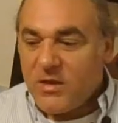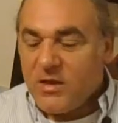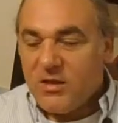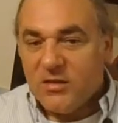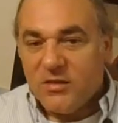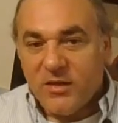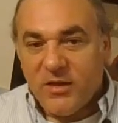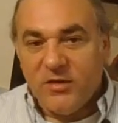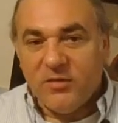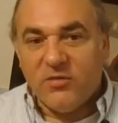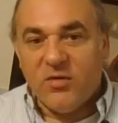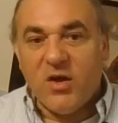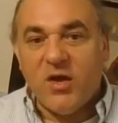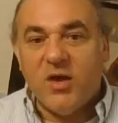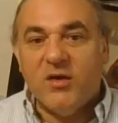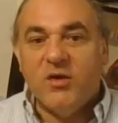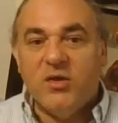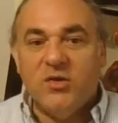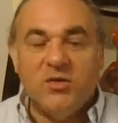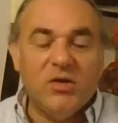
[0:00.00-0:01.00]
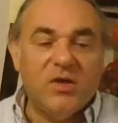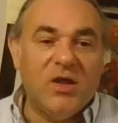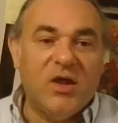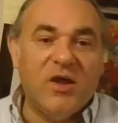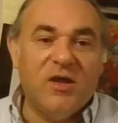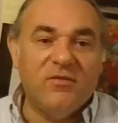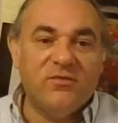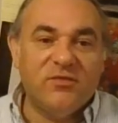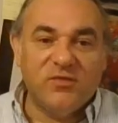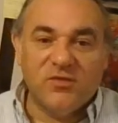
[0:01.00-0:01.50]
Later on, you did
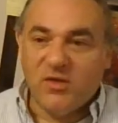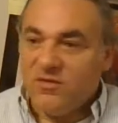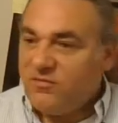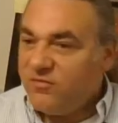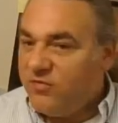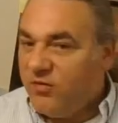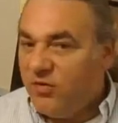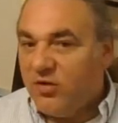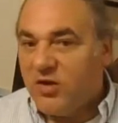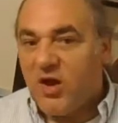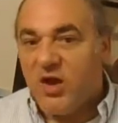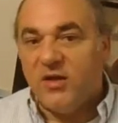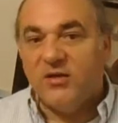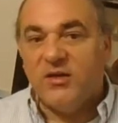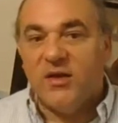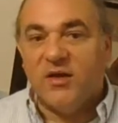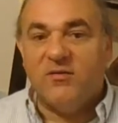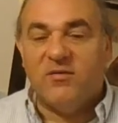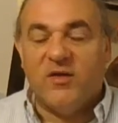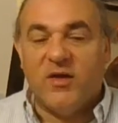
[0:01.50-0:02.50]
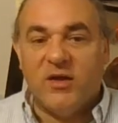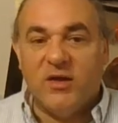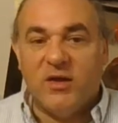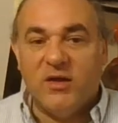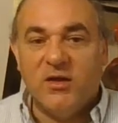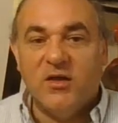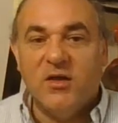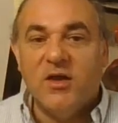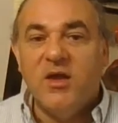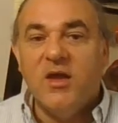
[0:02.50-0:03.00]
have some full contact
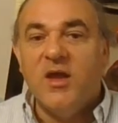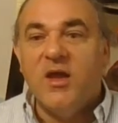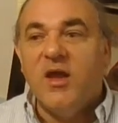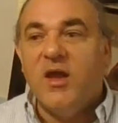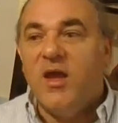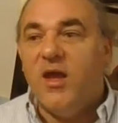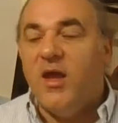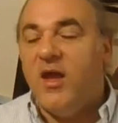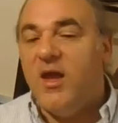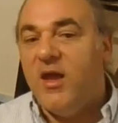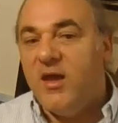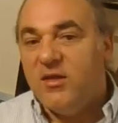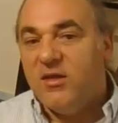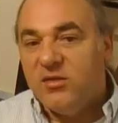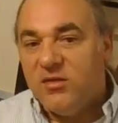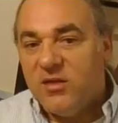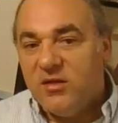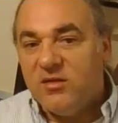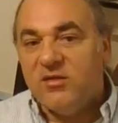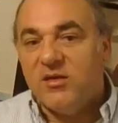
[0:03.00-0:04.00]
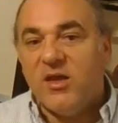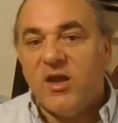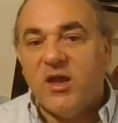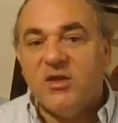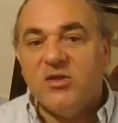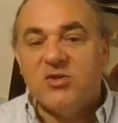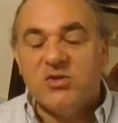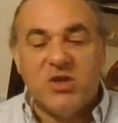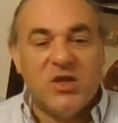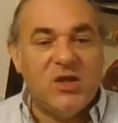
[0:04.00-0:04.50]
fighting, and things again
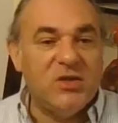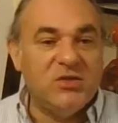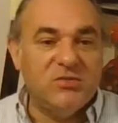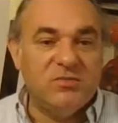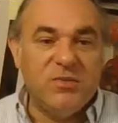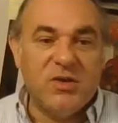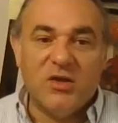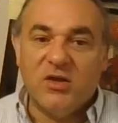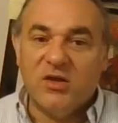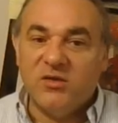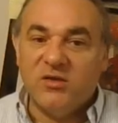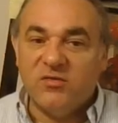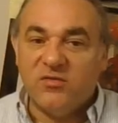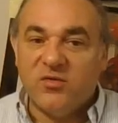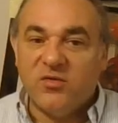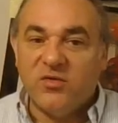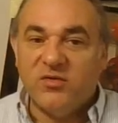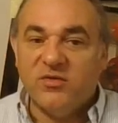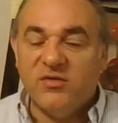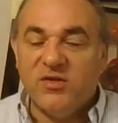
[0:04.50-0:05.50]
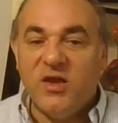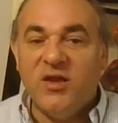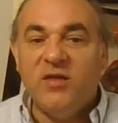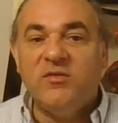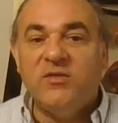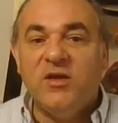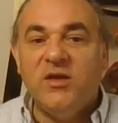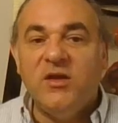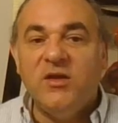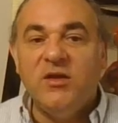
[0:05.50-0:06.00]
changed because for
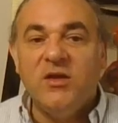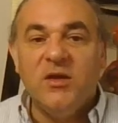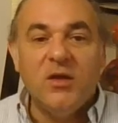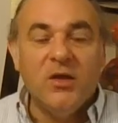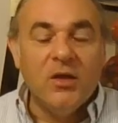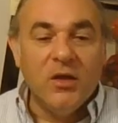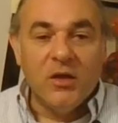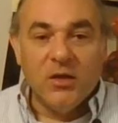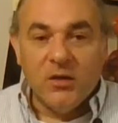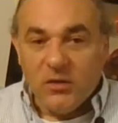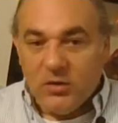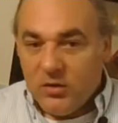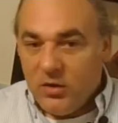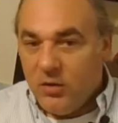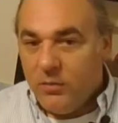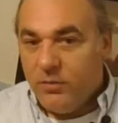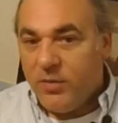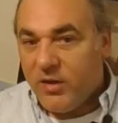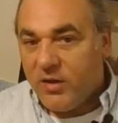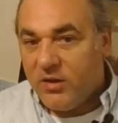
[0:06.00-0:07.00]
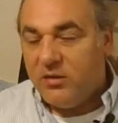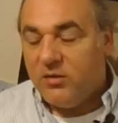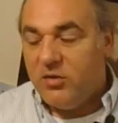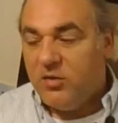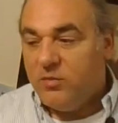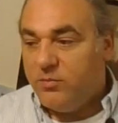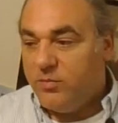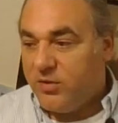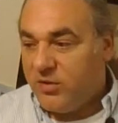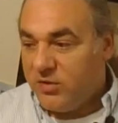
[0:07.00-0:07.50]
safety, you put
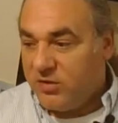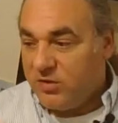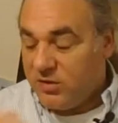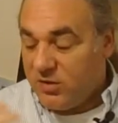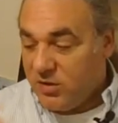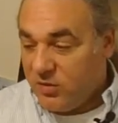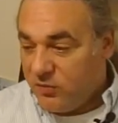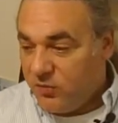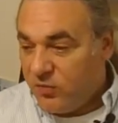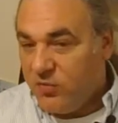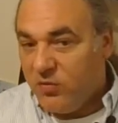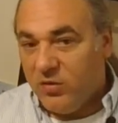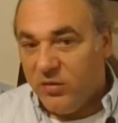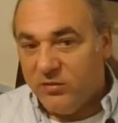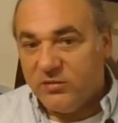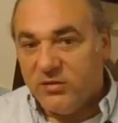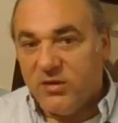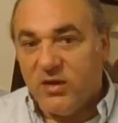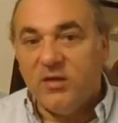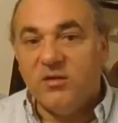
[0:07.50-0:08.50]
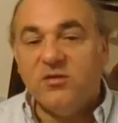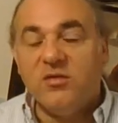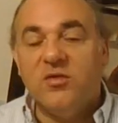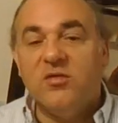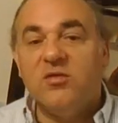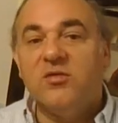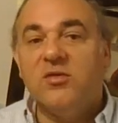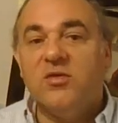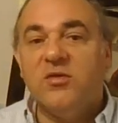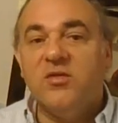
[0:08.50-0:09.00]
you put rules. And so
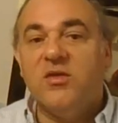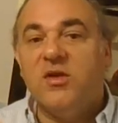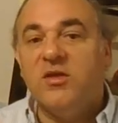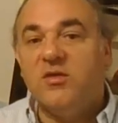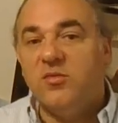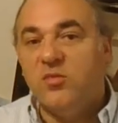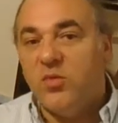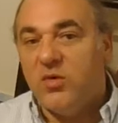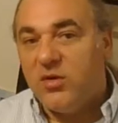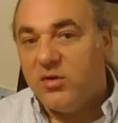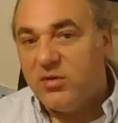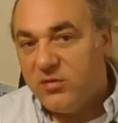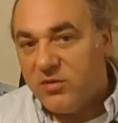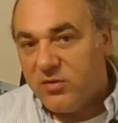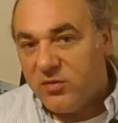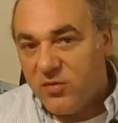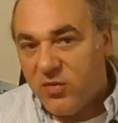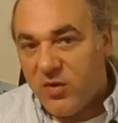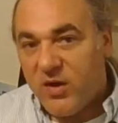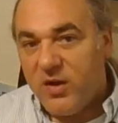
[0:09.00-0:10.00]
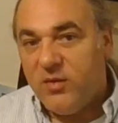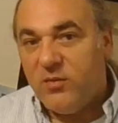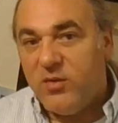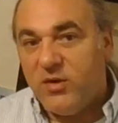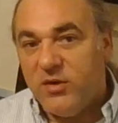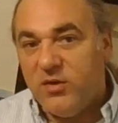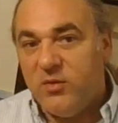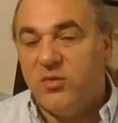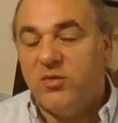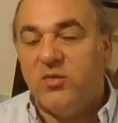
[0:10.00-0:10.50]
certain things worked great when
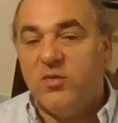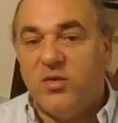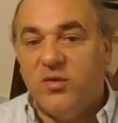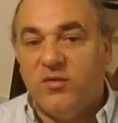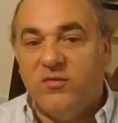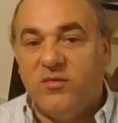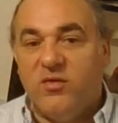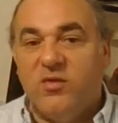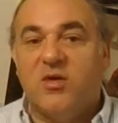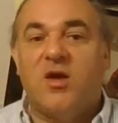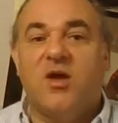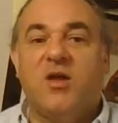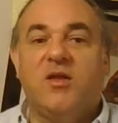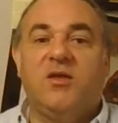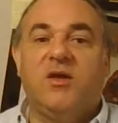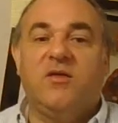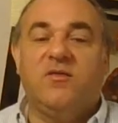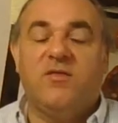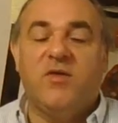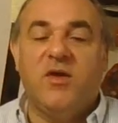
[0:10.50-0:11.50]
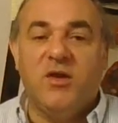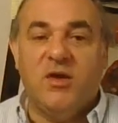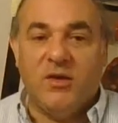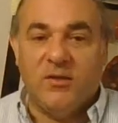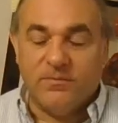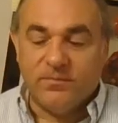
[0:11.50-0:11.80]
you were doing full contact fighting.